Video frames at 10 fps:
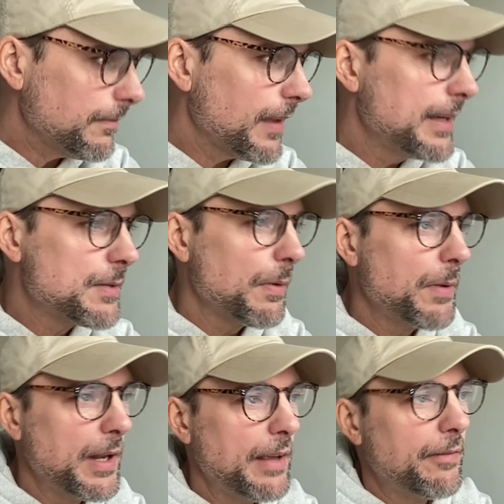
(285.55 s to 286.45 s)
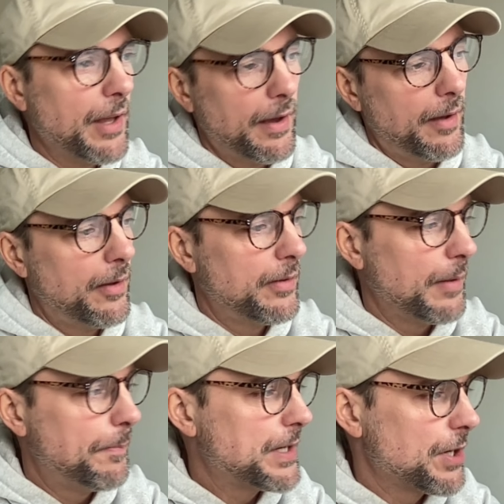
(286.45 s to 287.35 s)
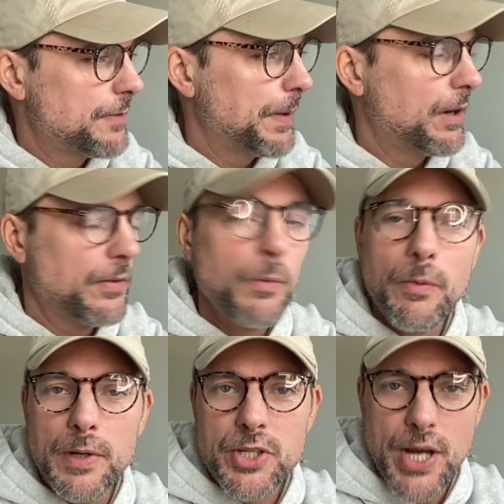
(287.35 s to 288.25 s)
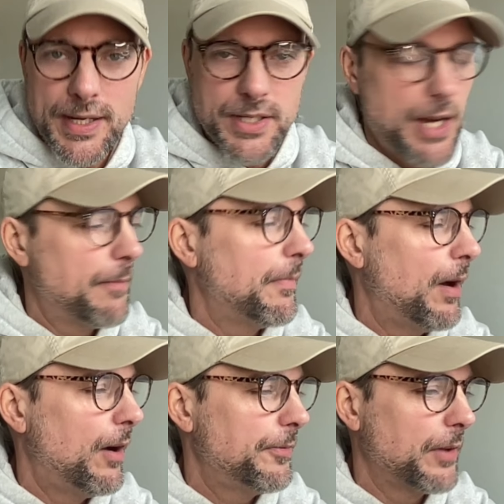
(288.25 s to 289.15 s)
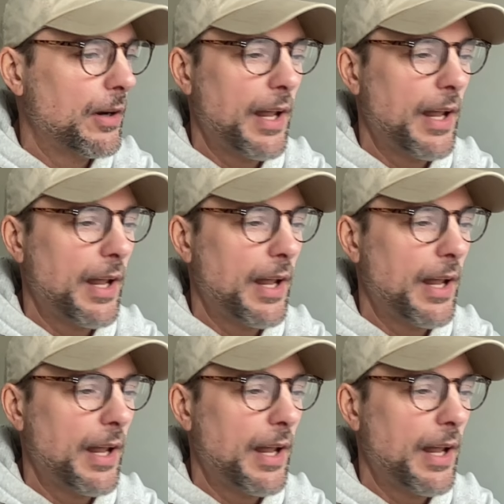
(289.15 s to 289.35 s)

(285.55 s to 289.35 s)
is we will leave the pictures because we will change them after.